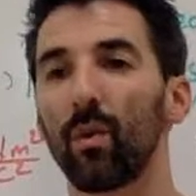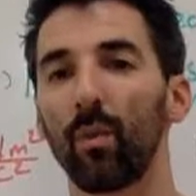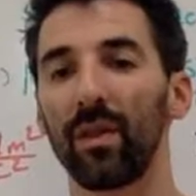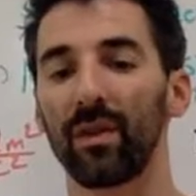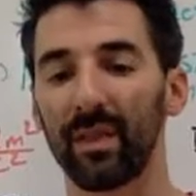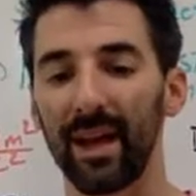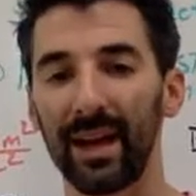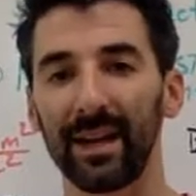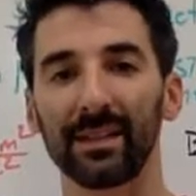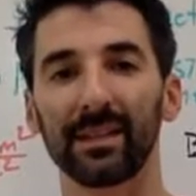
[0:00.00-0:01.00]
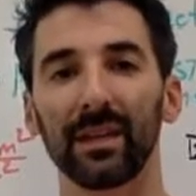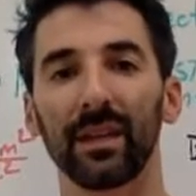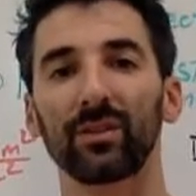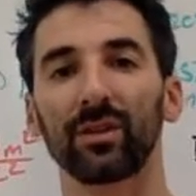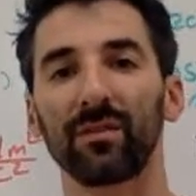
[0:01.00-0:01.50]
Whether that is the
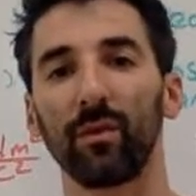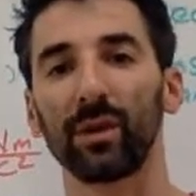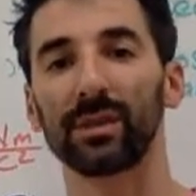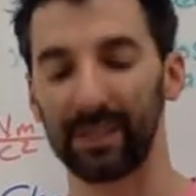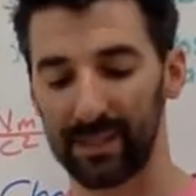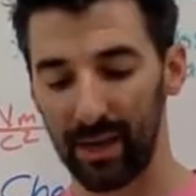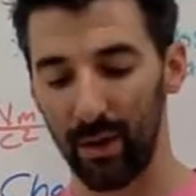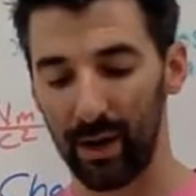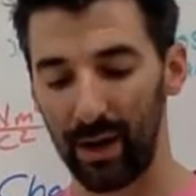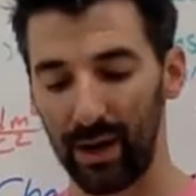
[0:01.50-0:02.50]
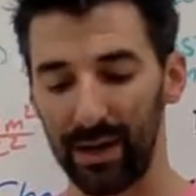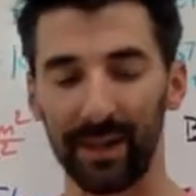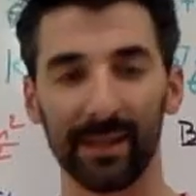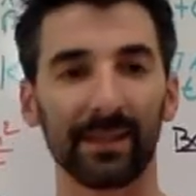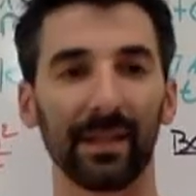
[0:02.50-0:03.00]
electric force that's going on
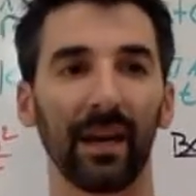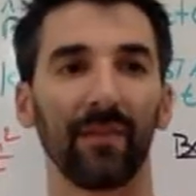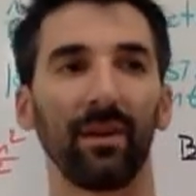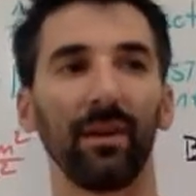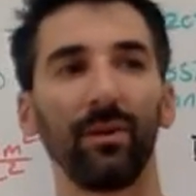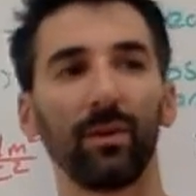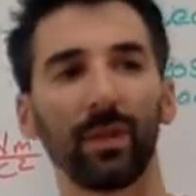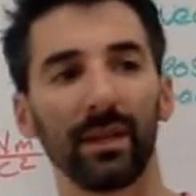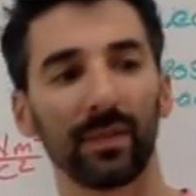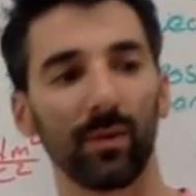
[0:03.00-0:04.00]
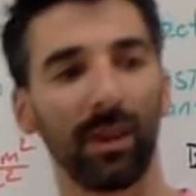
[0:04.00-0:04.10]
inside of a nucleus,